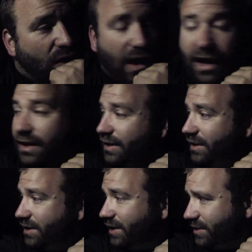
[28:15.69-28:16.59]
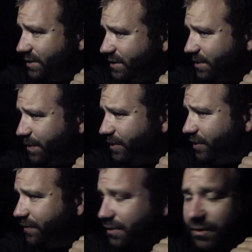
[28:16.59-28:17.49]
and it has disappeared
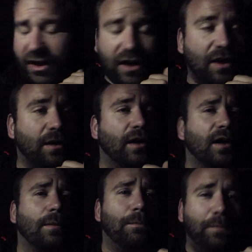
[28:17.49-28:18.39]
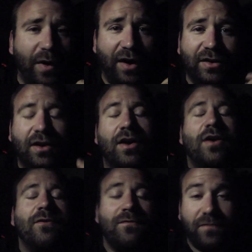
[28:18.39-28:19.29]
off somewhere. But
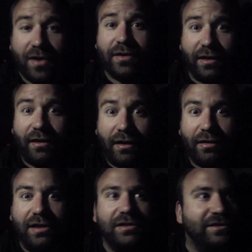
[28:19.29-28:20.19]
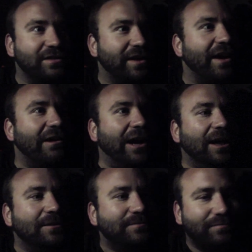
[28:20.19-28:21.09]
fucking hell, it's scary.
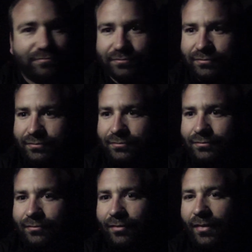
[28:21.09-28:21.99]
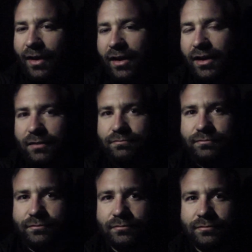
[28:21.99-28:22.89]
And
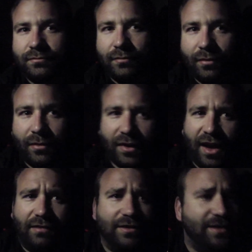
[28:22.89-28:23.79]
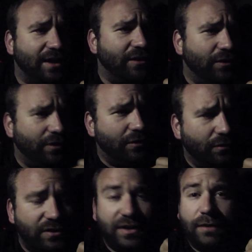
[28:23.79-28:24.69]
they say you
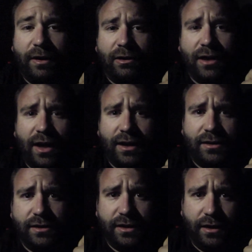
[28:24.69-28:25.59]
don't see a mountain lion until